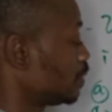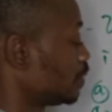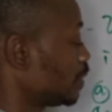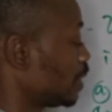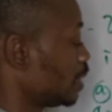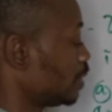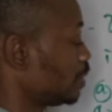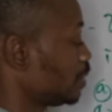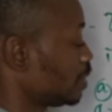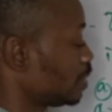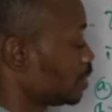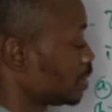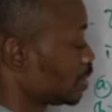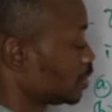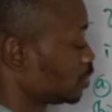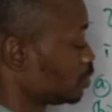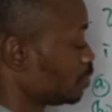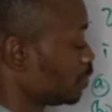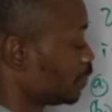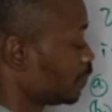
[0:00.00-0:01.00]
I think
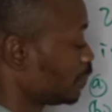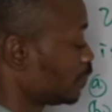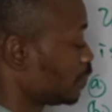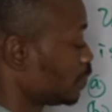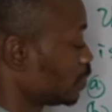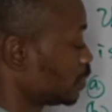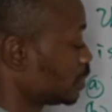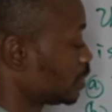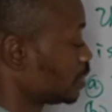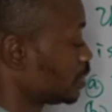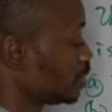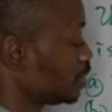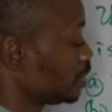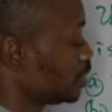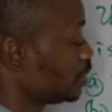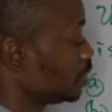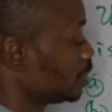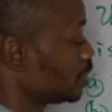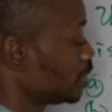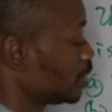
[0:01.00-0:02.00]
that should be
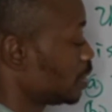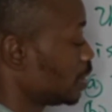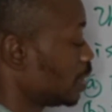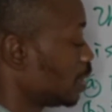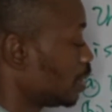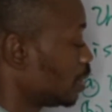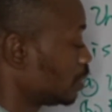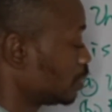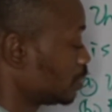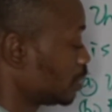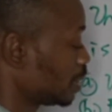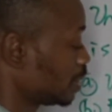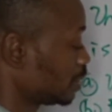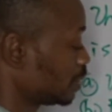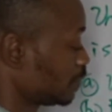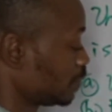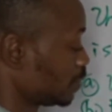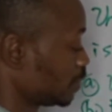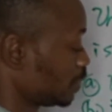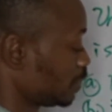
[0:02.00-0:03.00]
40,
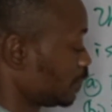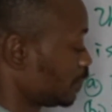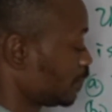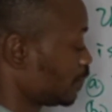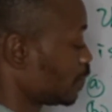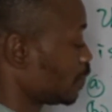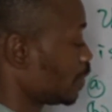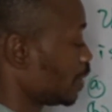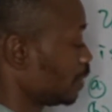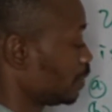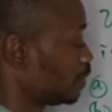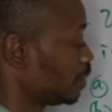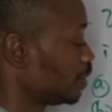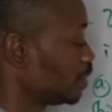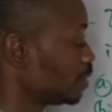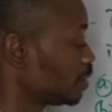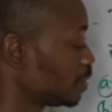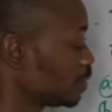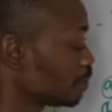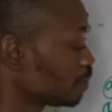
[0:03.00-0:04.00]
that's 44, I
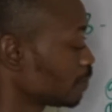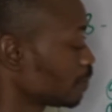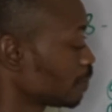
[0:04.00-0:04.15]
think.